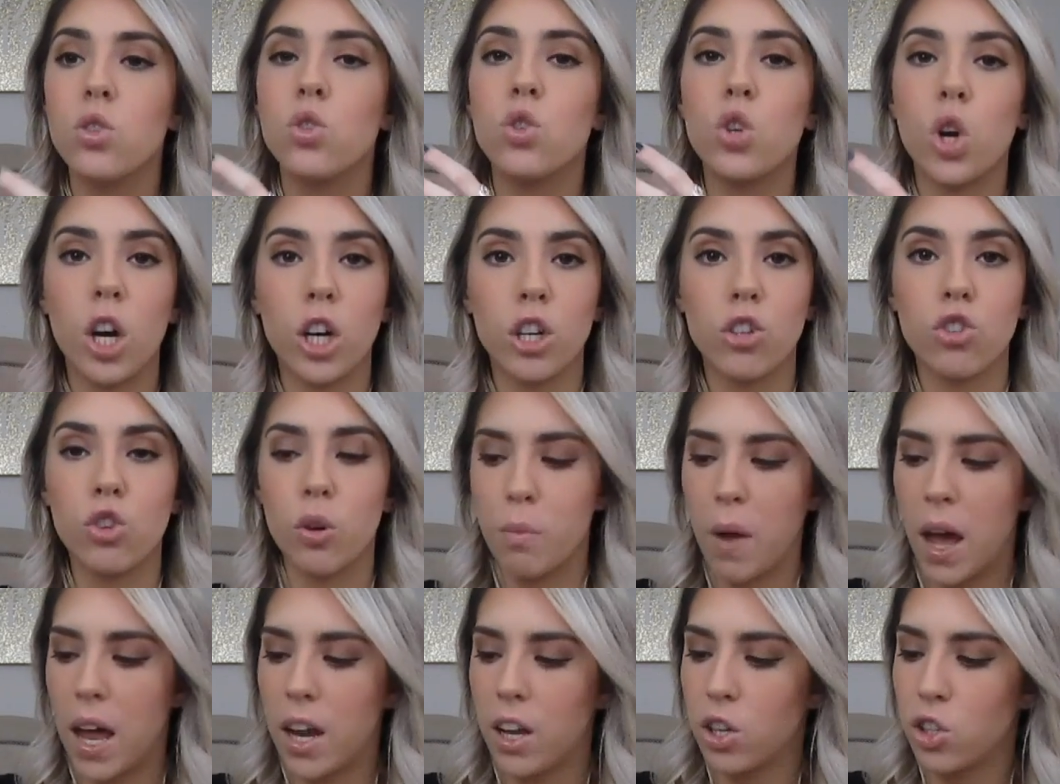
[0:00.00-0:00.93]
dark
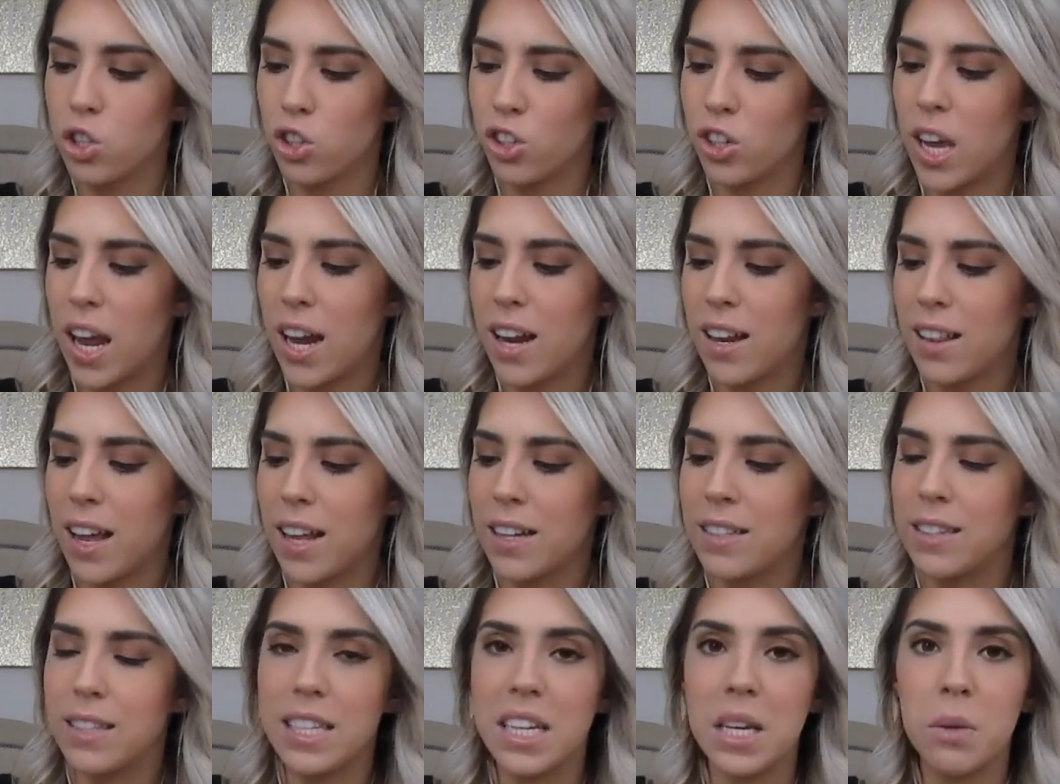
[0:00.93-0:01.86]
dramatic, because you're getting
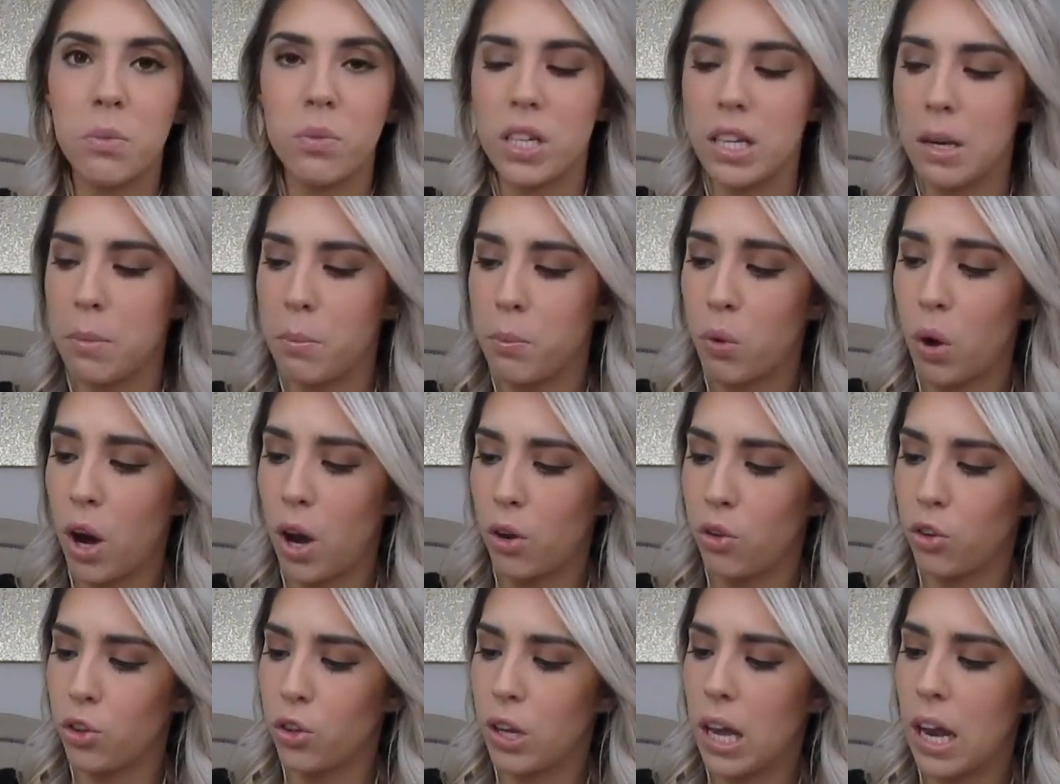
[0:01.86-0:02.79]
that deep
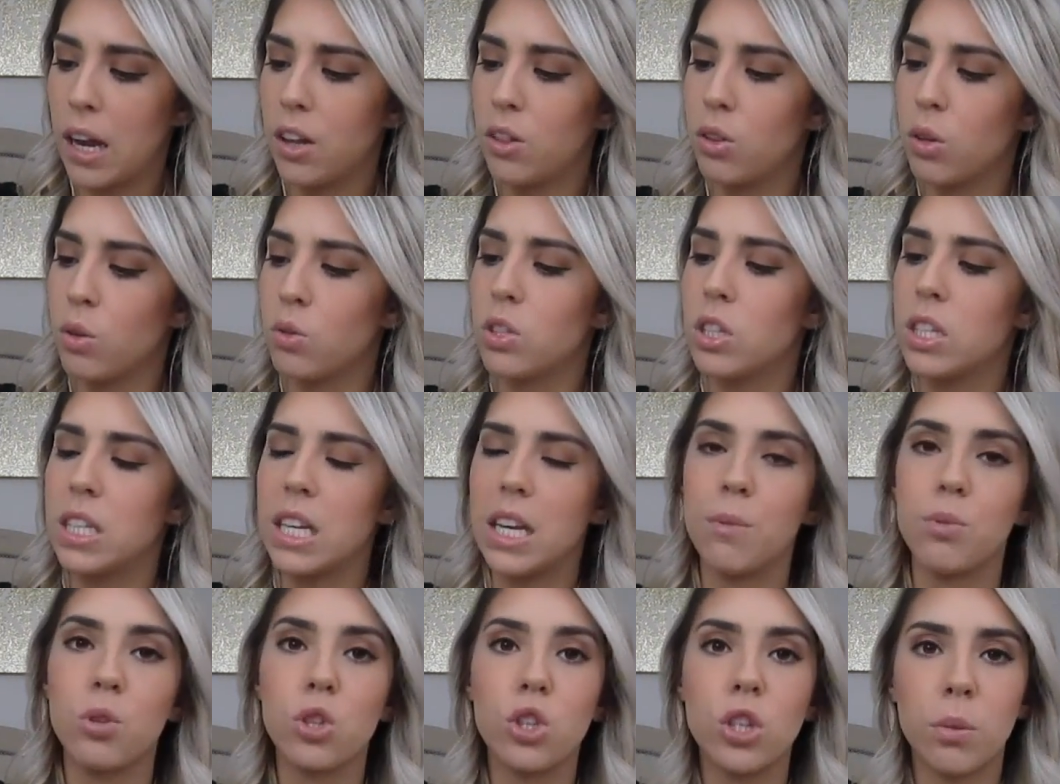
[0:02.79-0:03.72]
brown, you're getting those
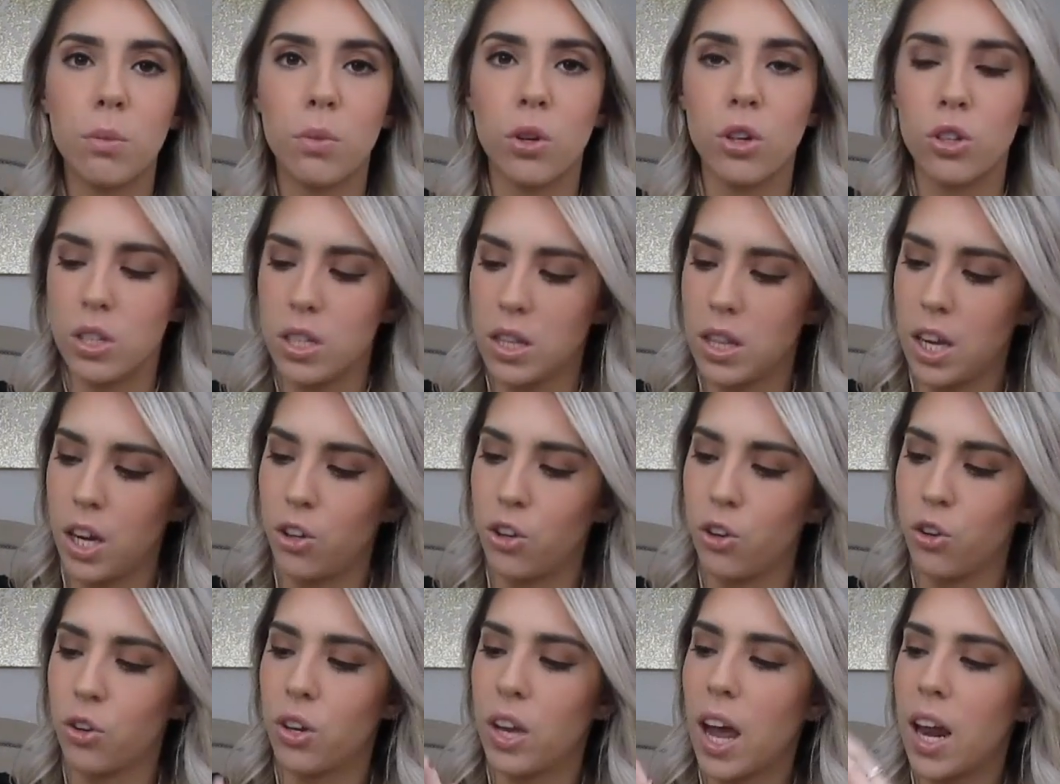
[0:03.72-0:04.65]
deep shimmers in there,
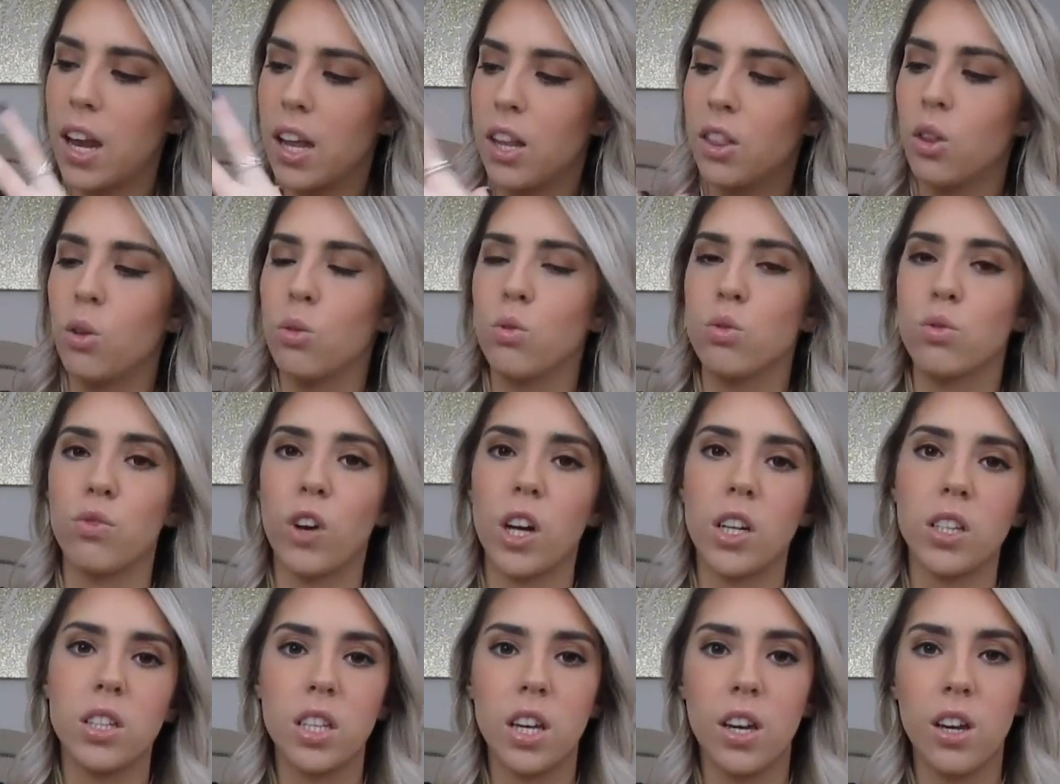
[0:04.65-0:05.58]
you're getting those
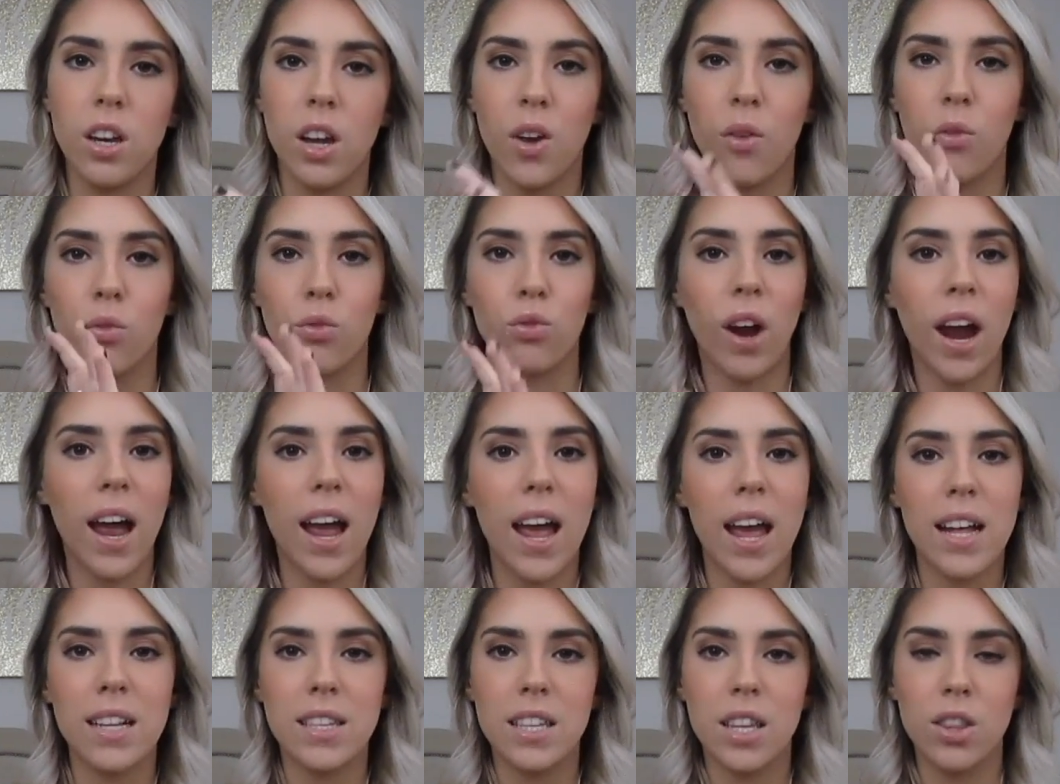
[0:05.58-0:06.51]
rusty
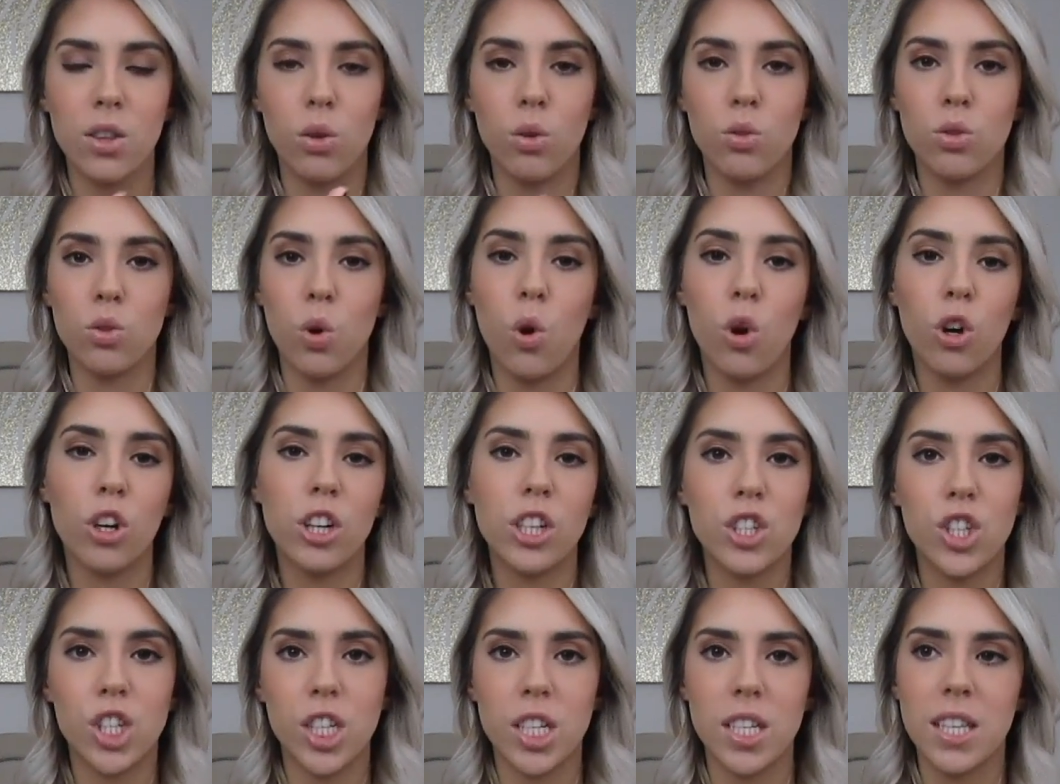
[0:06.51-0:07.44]
reds and those
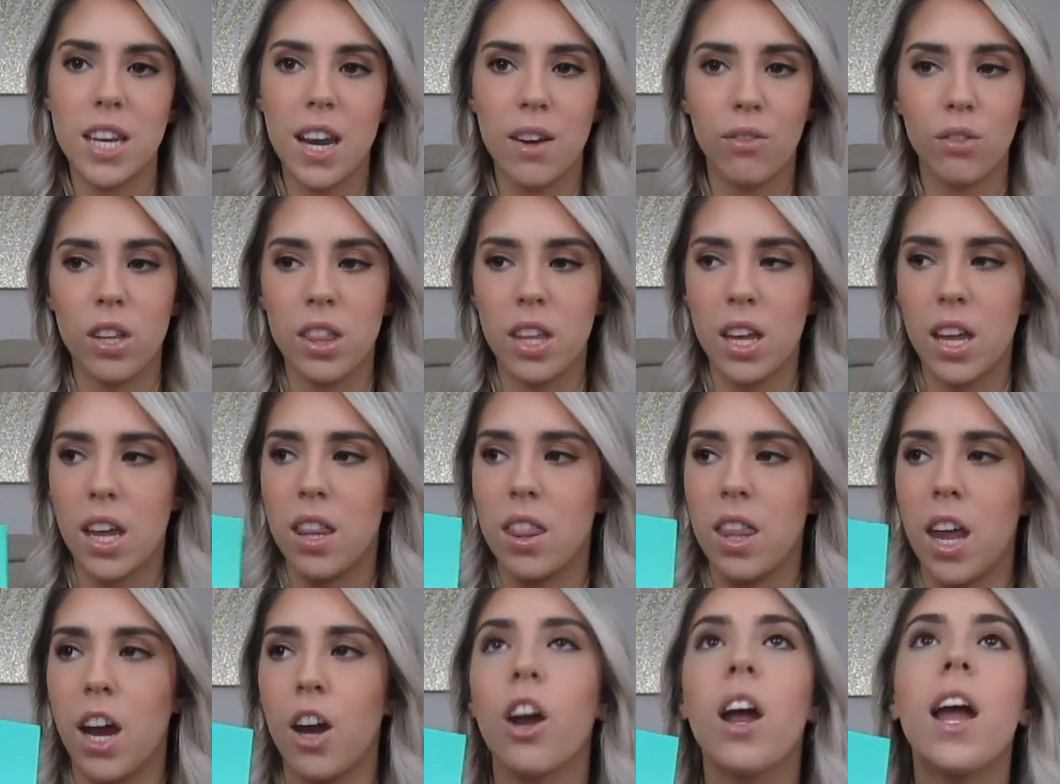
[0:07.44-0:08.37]
oranges and everything in
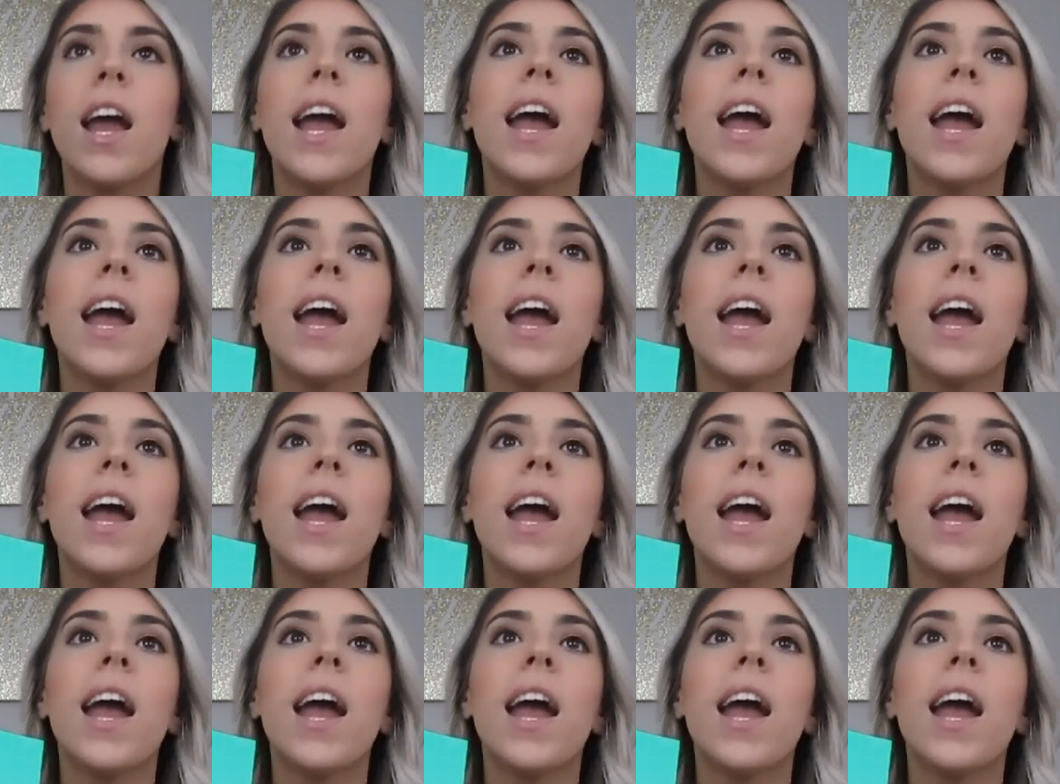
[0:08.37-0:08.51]
there.